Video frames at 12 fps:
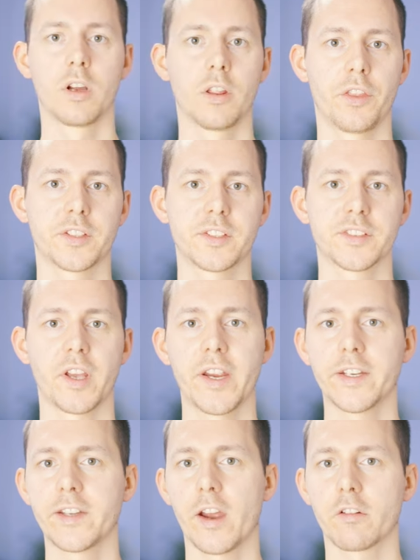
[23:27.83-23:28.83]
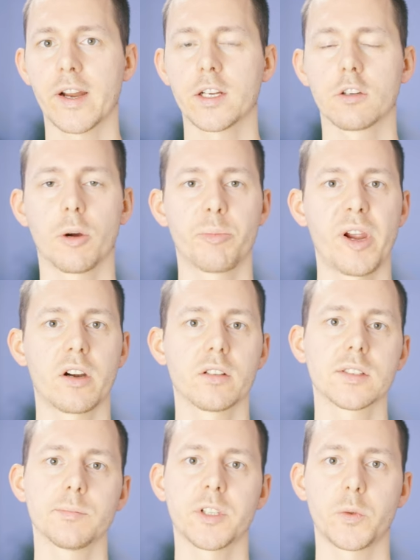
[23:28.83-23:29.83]
This is a direct
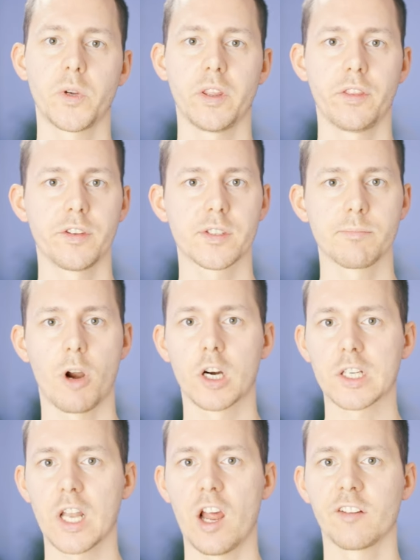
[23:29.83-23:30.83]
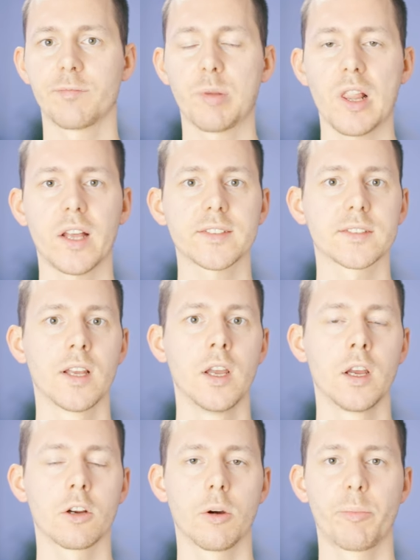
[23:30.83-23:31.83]
comparison between the SmartLav Plus,
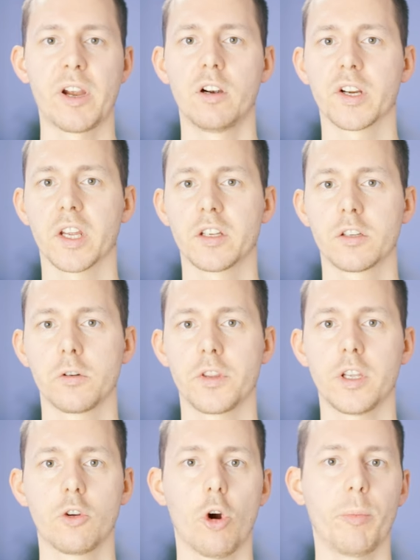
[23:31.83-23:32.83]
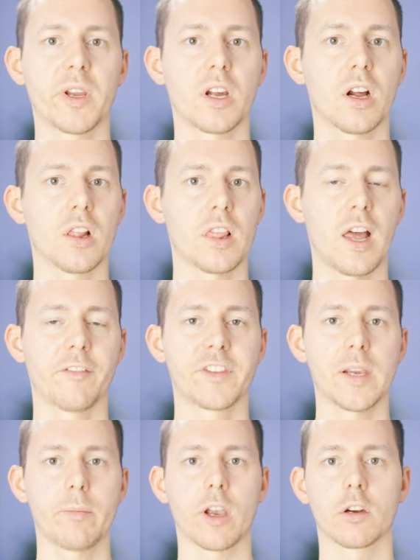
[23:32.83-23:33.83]
comparing it to the Comica
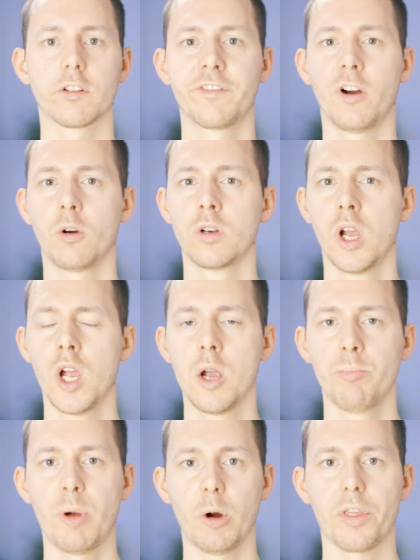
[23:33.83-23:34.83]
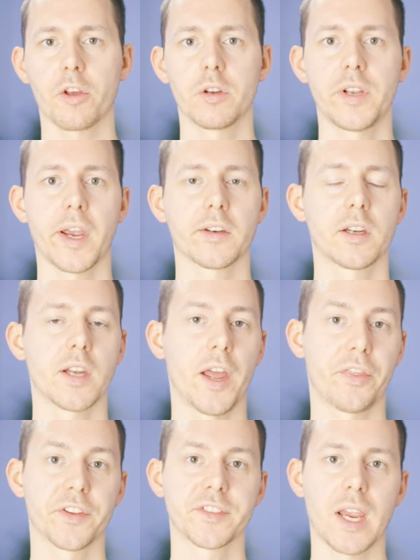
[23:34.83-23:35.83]
Lavier microphone, both connected at
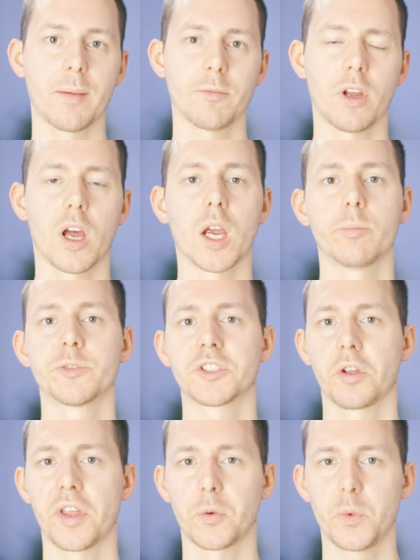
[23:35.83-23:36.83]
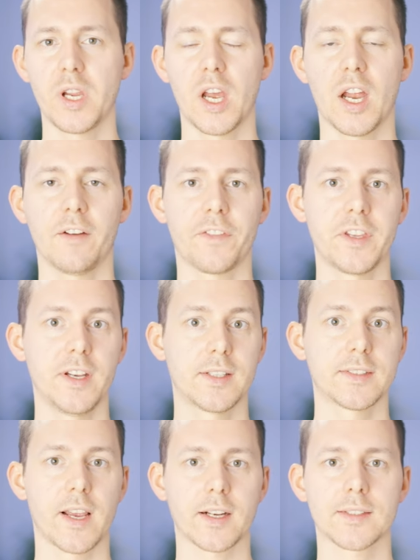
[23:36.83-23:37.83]
the same time so that we have the
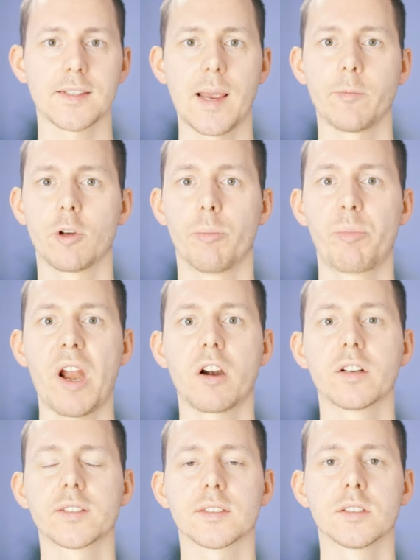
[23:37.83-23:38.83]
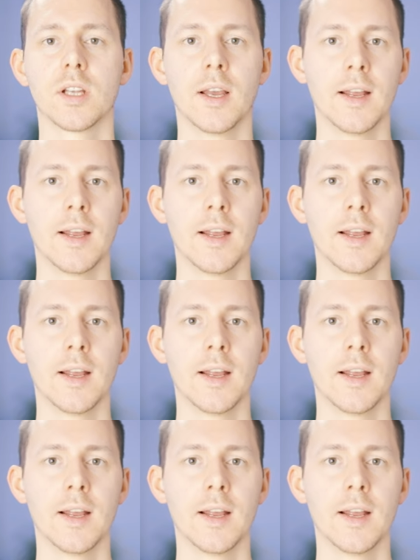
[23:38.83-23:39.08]
exact same comparison.